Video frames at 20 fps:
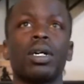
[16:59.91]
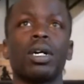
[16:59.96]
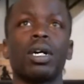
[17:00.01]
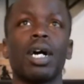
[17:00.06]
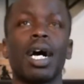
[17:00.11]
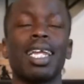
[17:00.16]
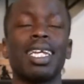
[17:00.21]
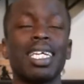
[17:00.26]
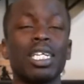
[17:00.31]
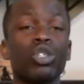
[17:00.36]

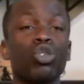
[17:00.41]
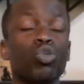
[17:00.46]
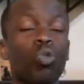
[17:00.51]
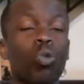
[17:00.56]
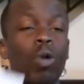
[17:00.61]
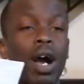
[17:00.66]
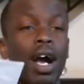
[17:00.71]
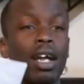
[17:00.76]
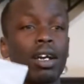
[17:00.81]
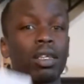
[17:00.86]
at least
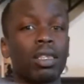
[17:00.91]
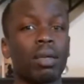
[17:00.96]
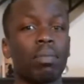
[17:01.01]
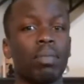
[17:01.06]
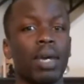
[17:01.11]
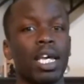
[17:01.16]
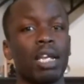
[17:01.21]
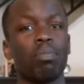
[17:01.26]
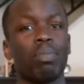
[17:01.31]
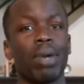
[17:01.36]
one of the
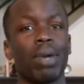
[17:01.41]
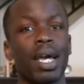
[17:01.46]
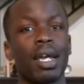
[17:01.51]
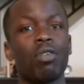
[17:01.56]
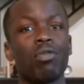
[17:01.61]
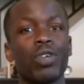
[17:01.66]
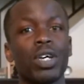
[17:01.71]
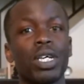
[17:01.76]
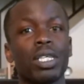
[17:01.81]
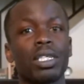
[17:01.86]
main
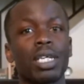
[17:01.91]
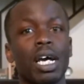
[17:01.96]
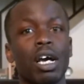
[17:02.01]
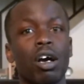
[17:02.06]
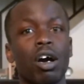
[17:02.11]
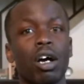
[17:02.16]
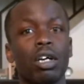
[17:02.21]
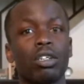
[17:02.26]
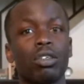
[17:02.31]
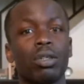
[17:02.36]
benefits I
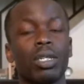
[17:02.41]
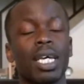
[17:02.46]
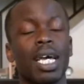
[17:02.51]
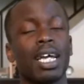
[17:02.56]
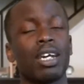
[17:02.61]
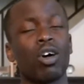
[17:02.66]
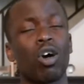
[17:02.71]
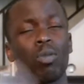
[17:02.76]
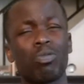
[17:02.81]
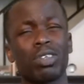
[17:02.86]
got today, and
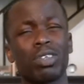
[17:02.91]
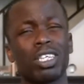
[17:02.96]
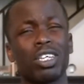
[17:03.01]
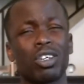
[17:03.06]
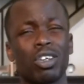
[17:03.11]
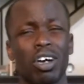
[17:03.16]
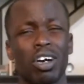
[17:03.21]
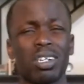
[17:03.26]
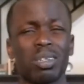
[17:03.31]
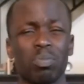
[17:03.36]
hopefully
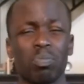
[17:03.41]
got